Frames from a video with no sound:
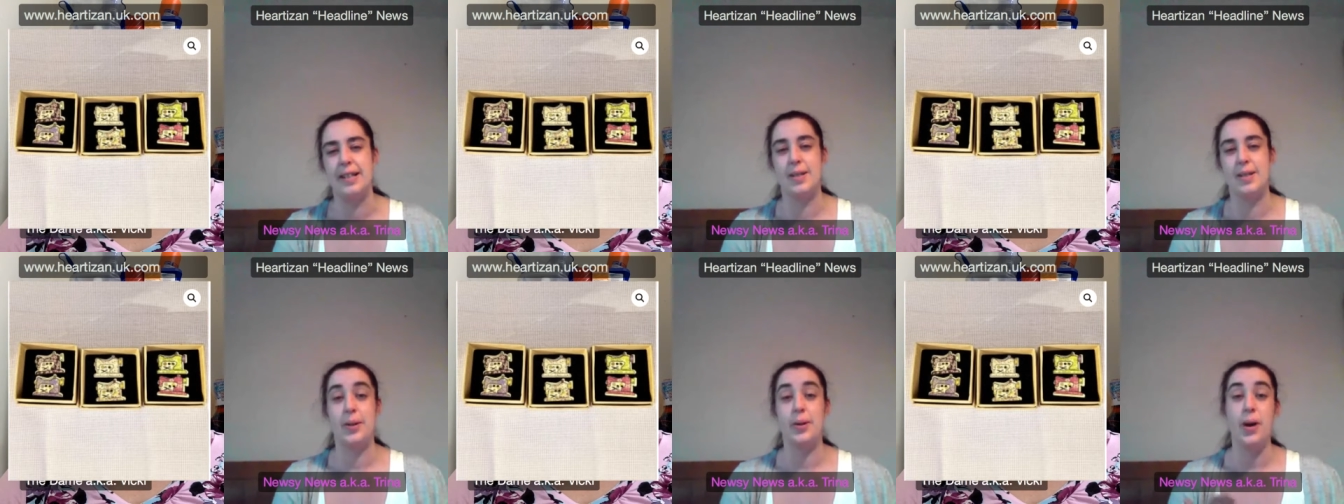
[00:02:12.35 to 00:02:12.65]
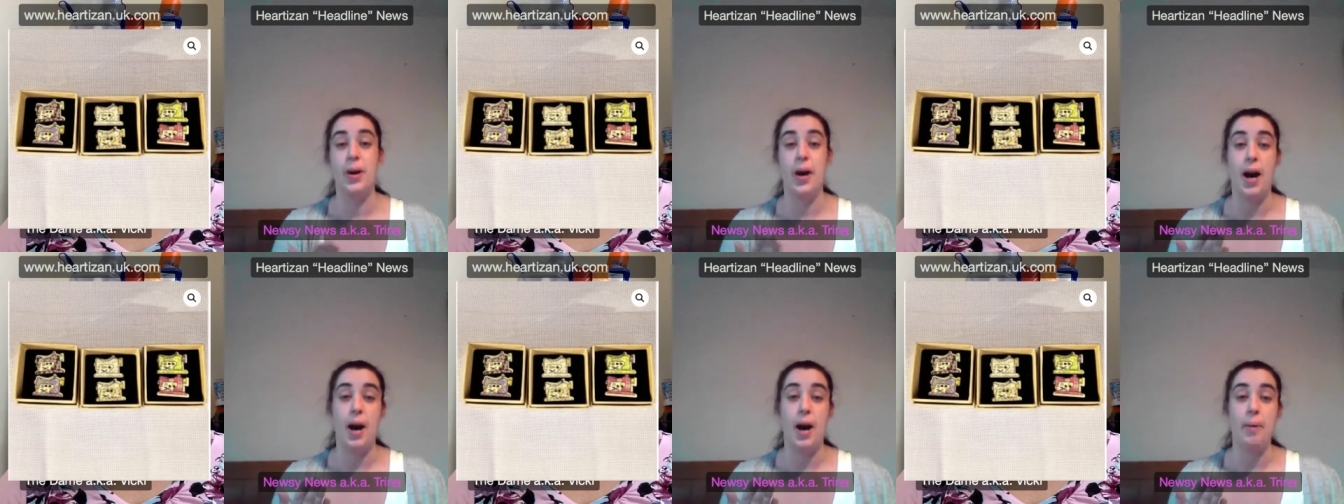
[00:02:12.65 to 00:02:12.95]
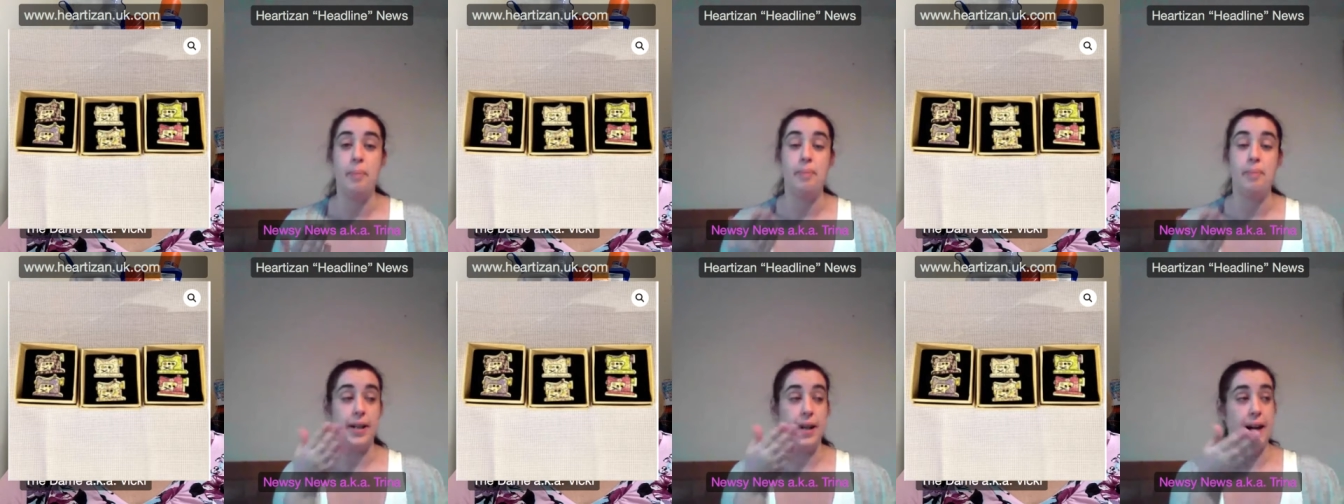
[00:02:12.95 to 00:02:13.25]
So I got
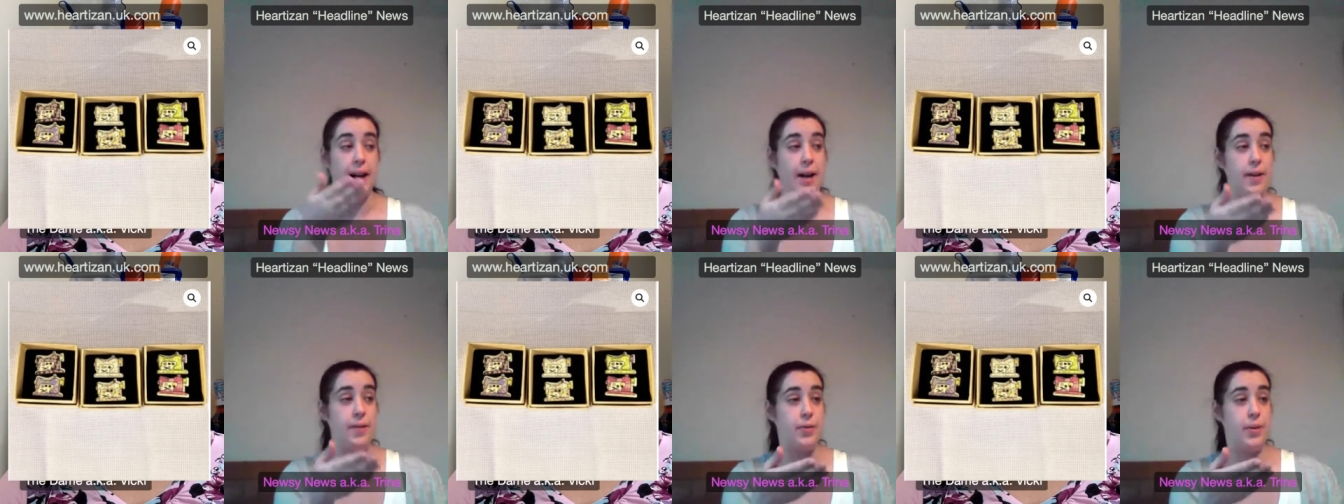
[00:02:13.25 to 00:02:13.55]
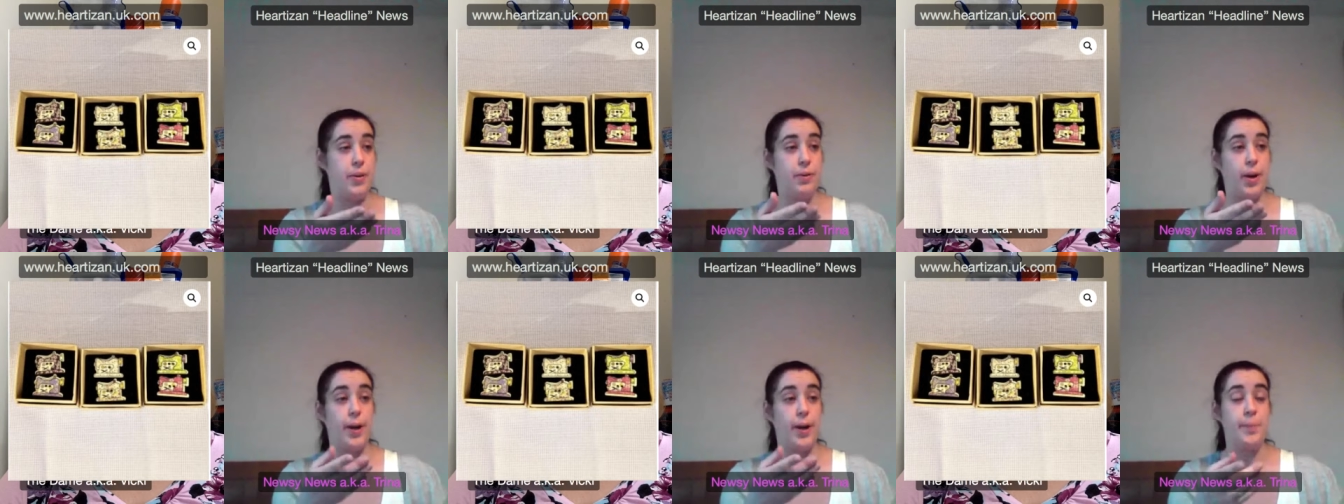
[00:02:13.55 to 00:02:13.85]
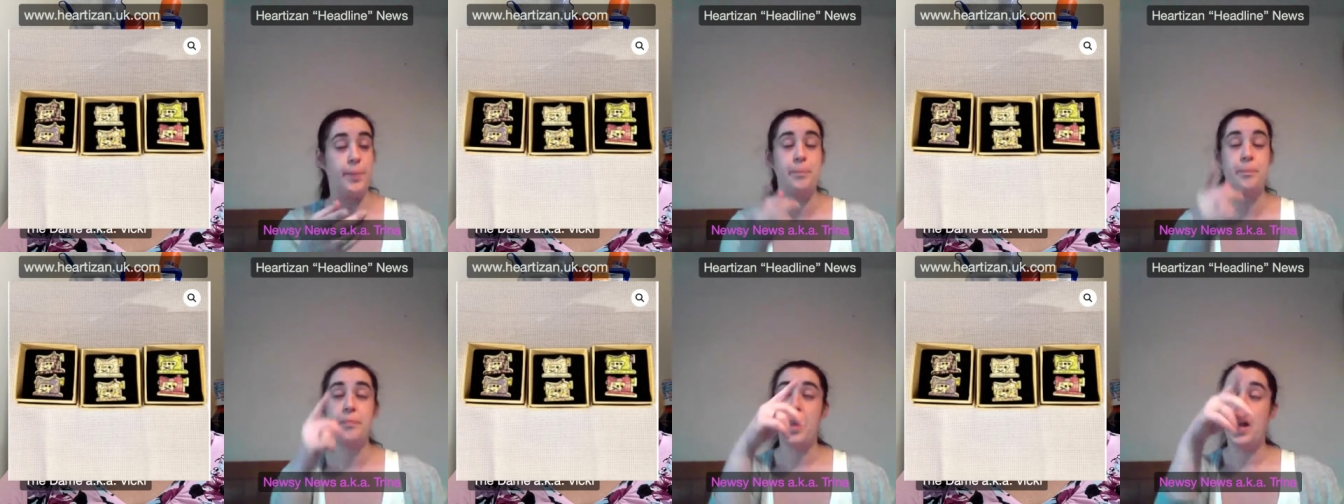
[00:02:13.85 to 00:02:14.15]
up and I left the
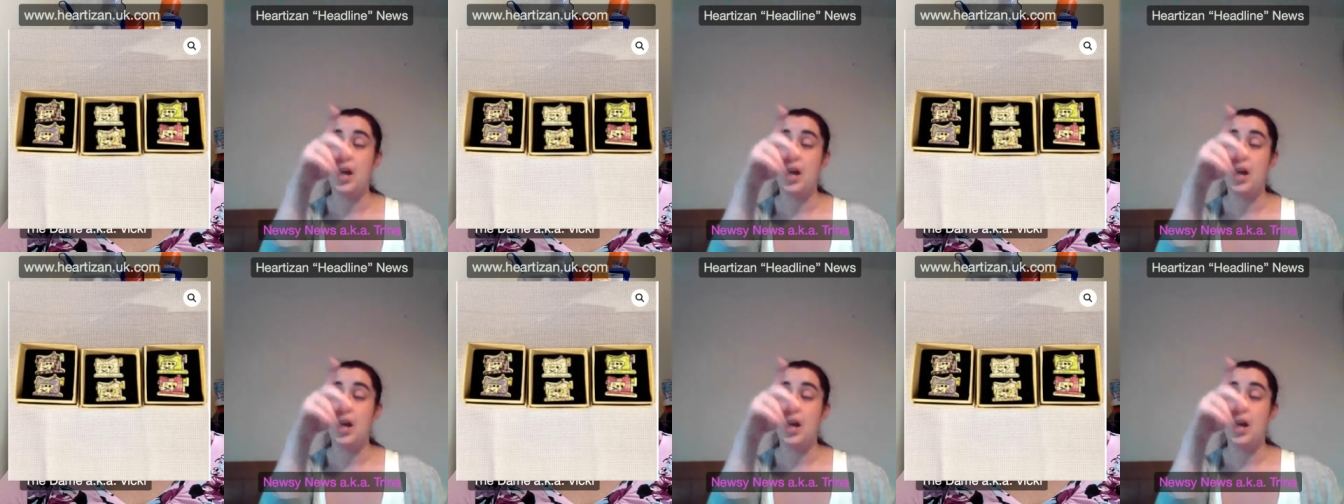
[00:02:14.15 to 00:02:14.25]
room